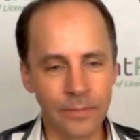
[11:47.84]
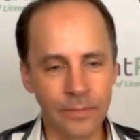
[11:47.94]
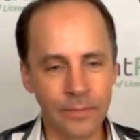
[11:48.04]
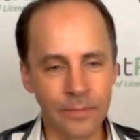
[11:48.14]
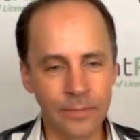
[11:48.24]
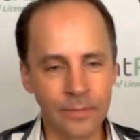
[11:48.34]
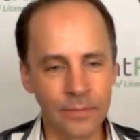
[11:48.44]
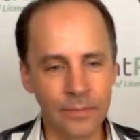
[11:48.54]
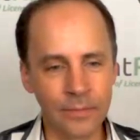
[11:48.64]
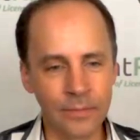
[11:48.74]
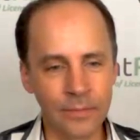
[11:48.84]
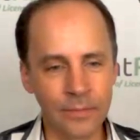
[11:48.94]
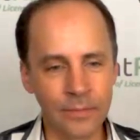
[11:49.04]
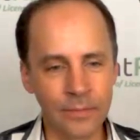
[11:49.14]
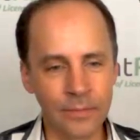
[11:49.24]

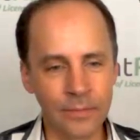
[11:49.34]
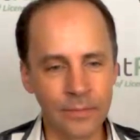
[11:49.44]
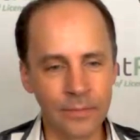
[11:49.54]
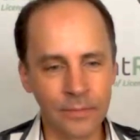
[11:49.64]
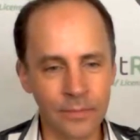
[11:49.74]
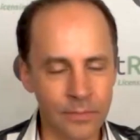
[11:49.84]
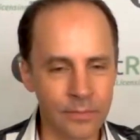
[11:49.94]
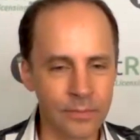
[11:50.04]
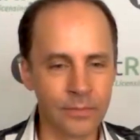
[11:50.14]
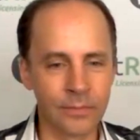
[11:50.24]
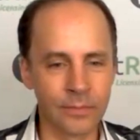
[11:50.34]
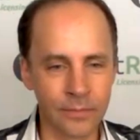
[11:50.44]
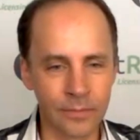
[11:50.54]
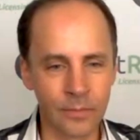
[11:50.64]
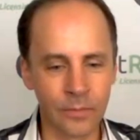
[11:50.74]

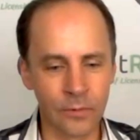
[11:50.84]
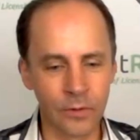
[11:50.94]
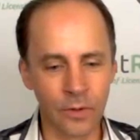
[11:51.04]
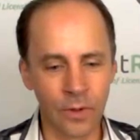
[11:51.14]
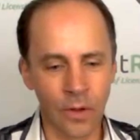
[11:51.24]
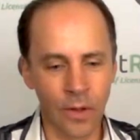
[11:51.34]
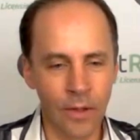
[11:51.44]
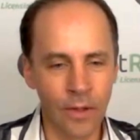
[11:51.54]
This person isn't speaking.